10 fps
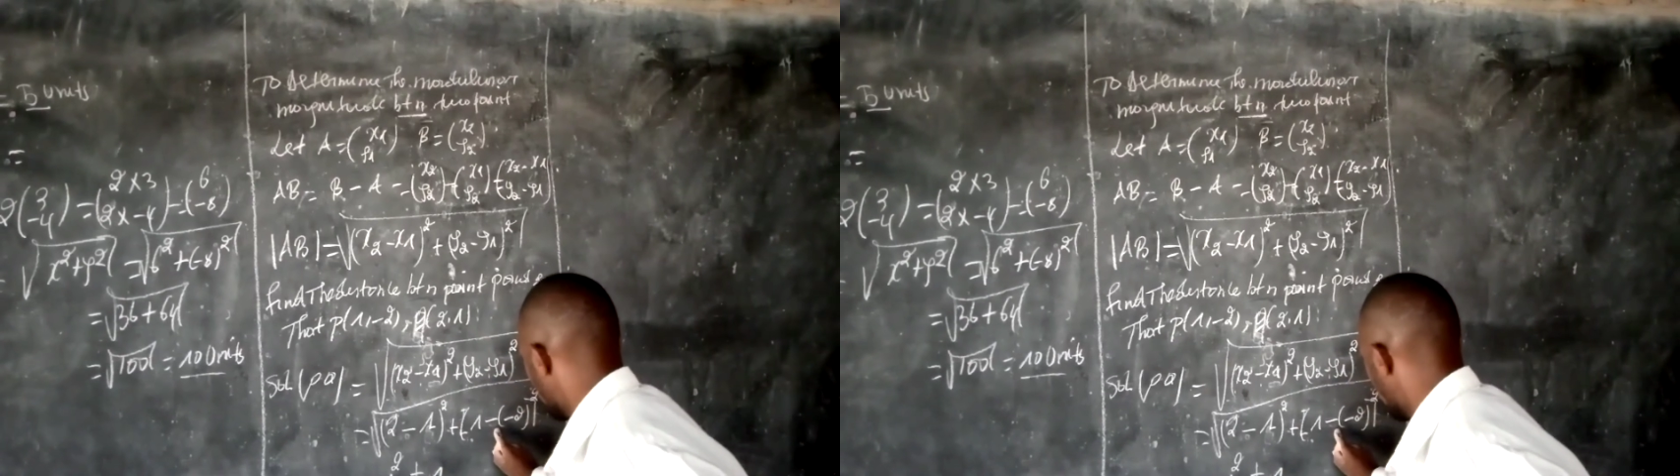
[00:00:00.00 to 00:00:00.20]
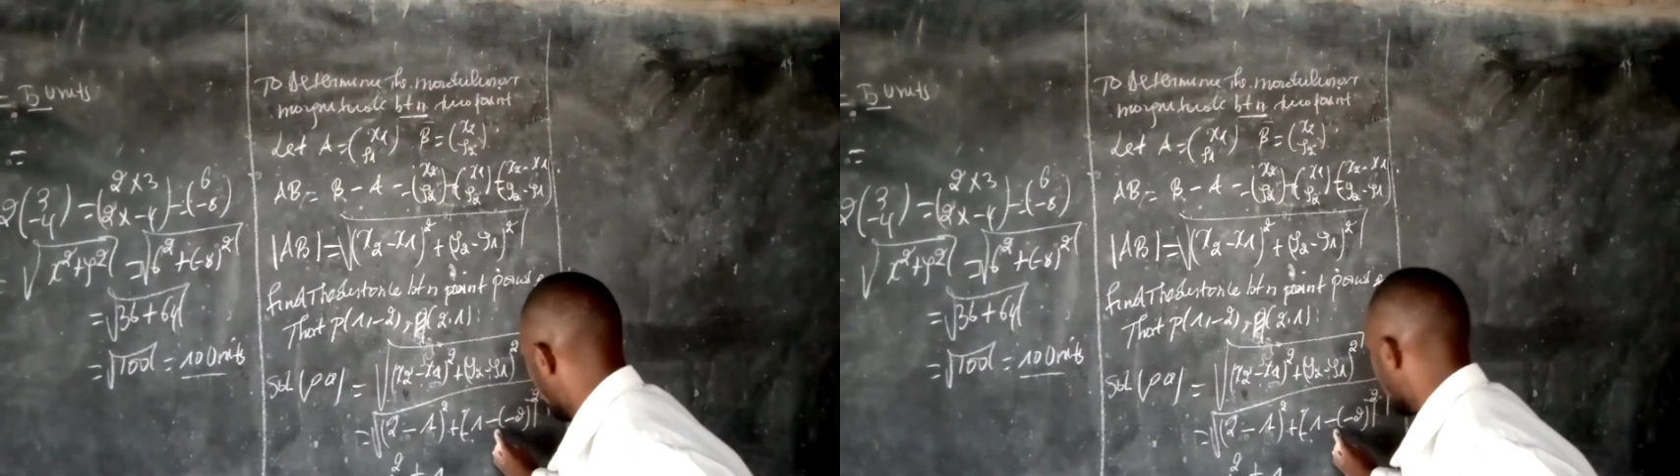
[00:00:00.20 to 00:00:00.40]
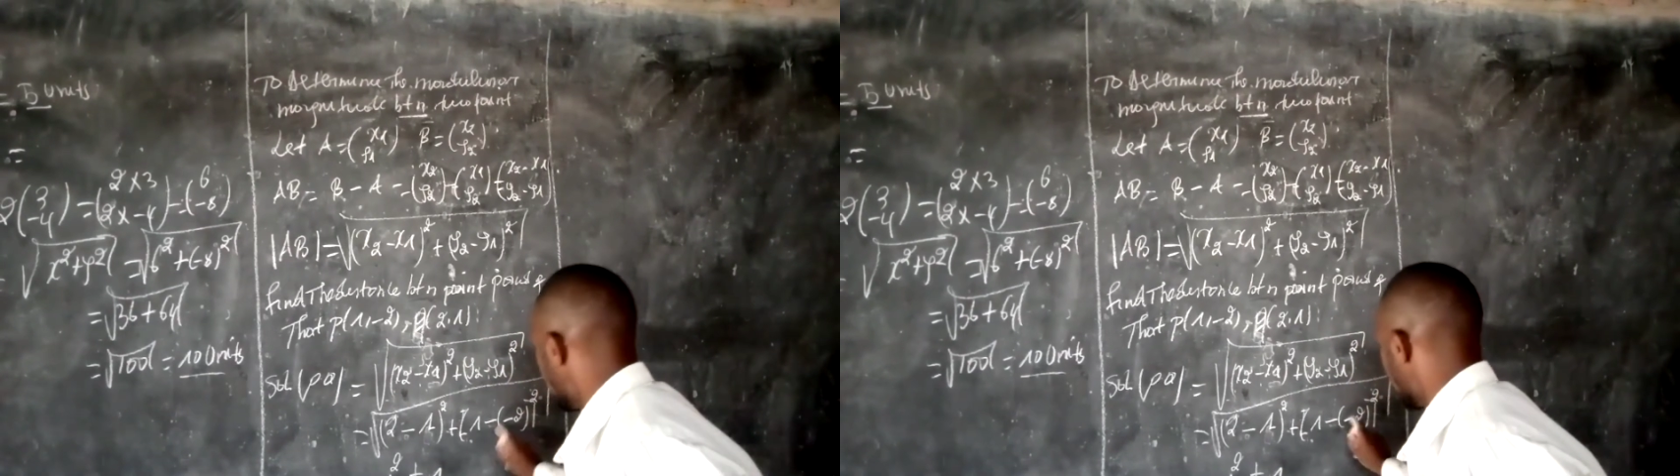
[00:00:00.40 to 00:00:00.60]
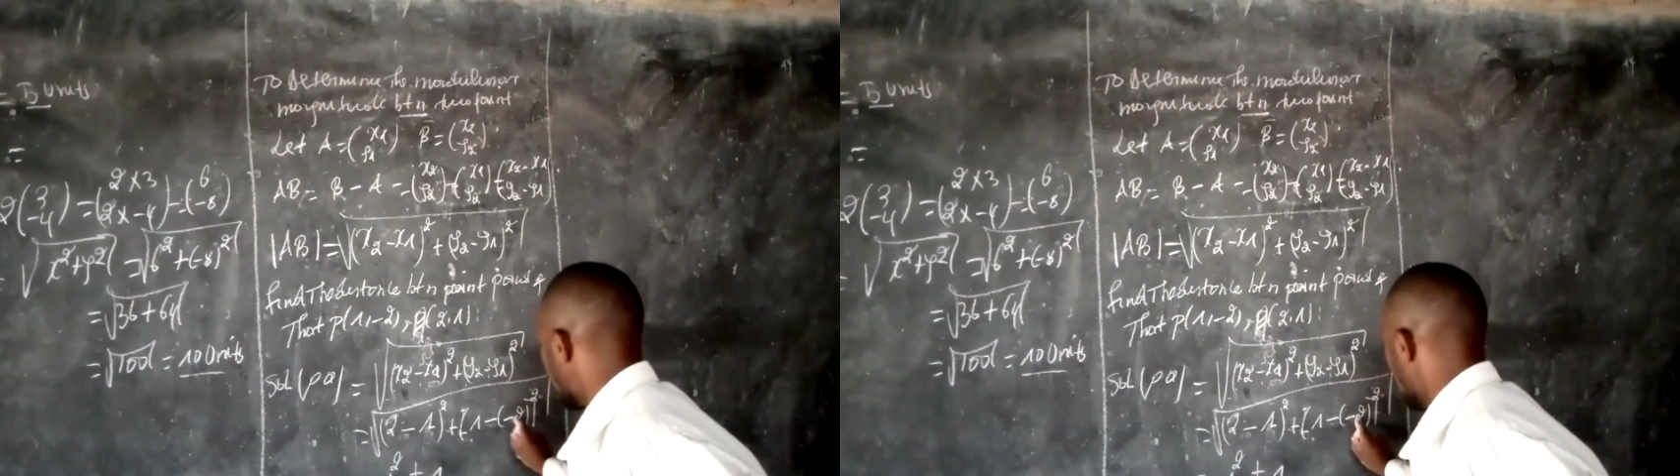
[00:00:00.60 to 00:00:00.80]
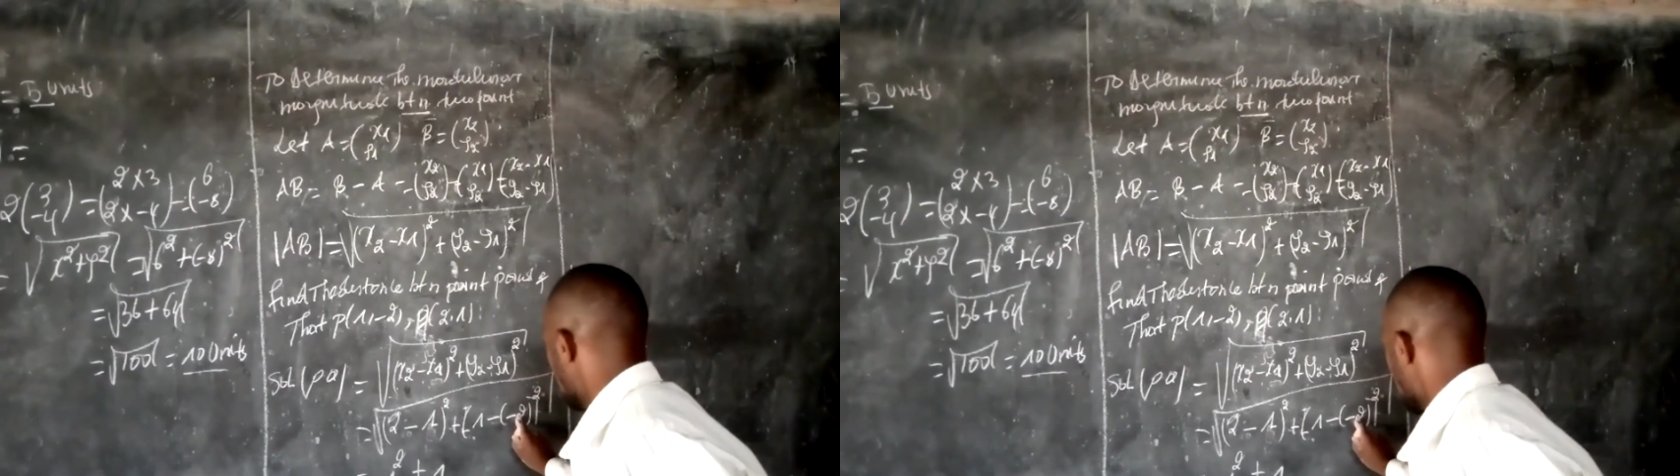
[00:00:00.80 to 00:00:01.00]
negative
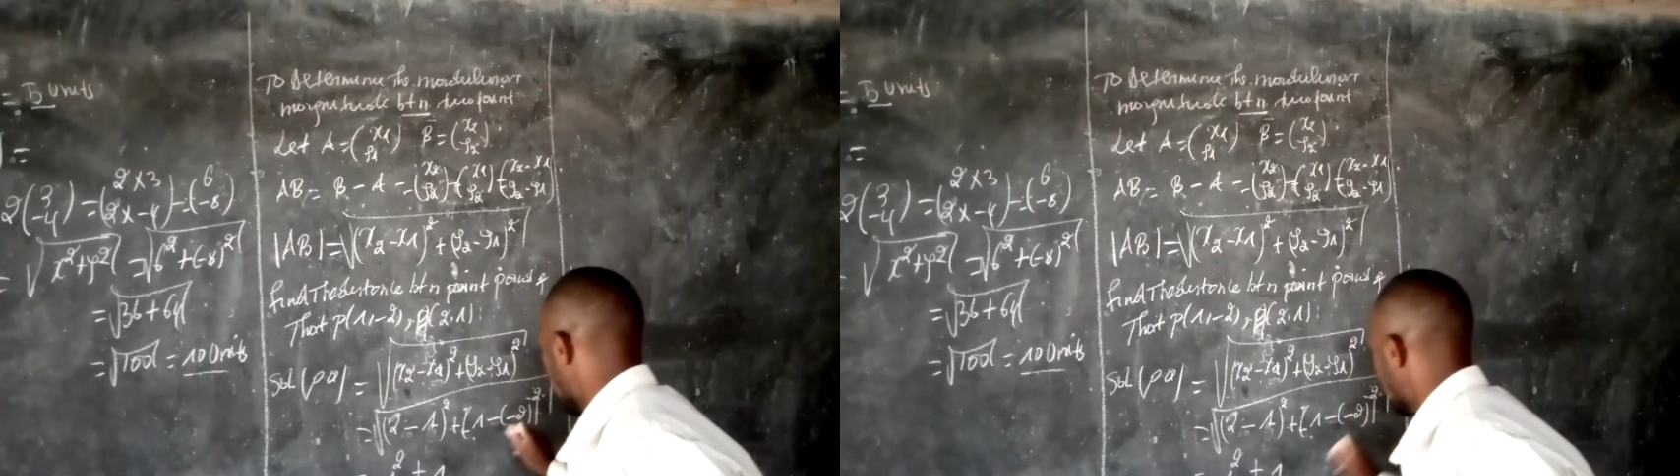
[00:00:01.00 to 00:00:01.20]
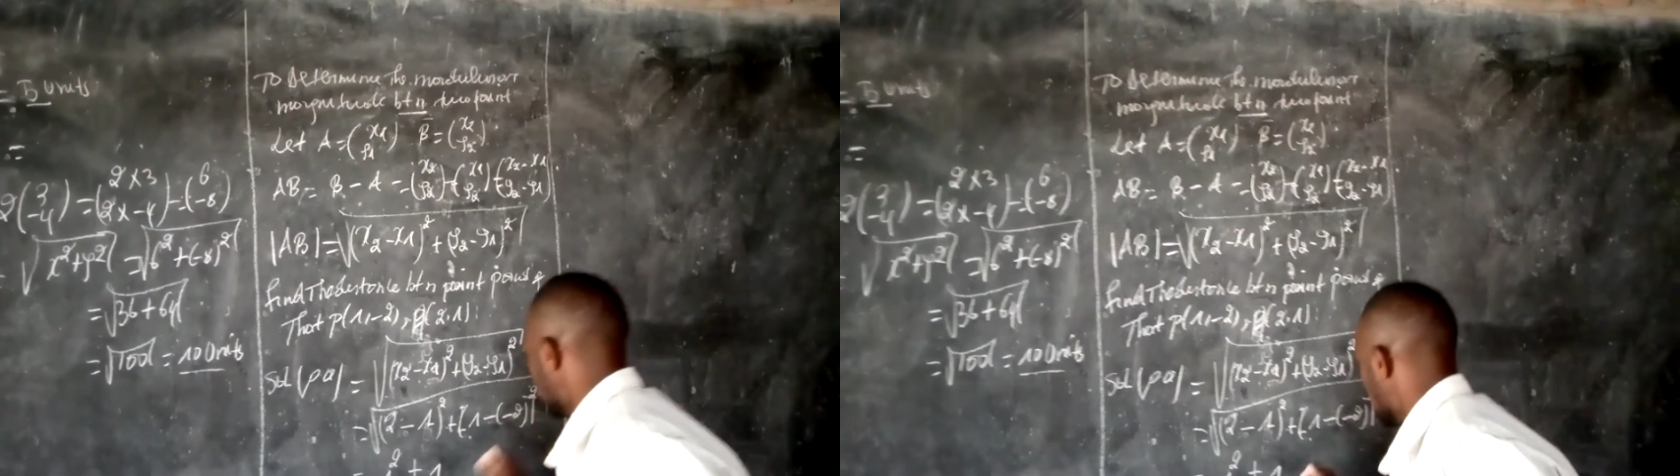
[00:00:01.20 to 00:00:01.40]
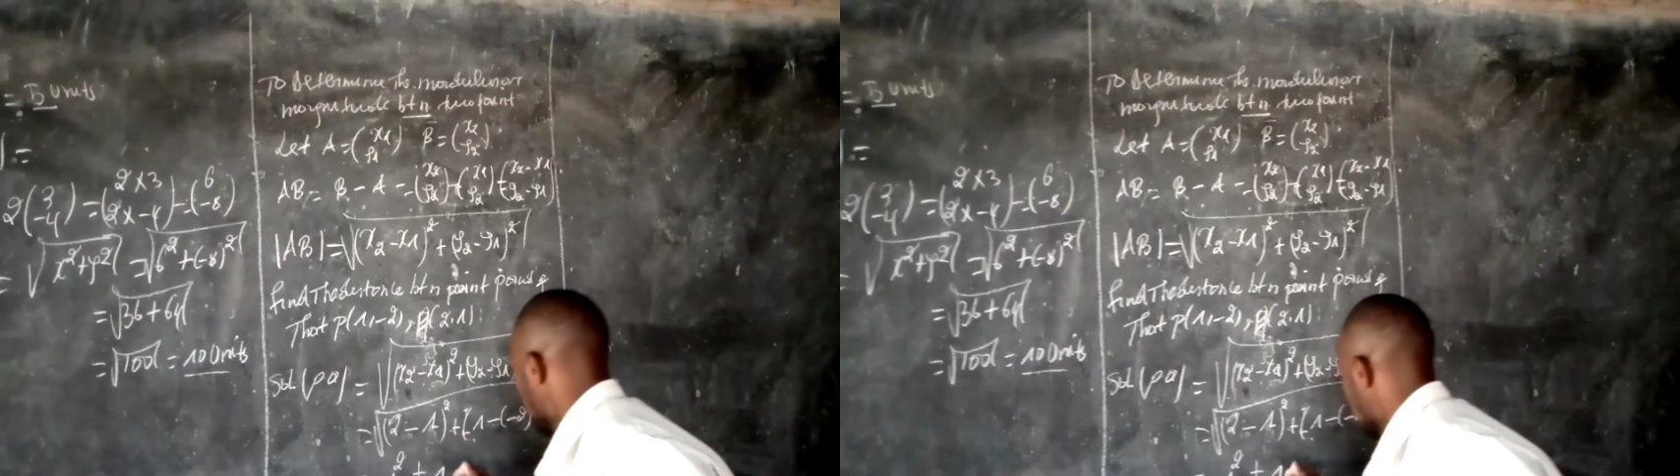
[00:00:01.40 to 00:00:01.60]
times negative 2,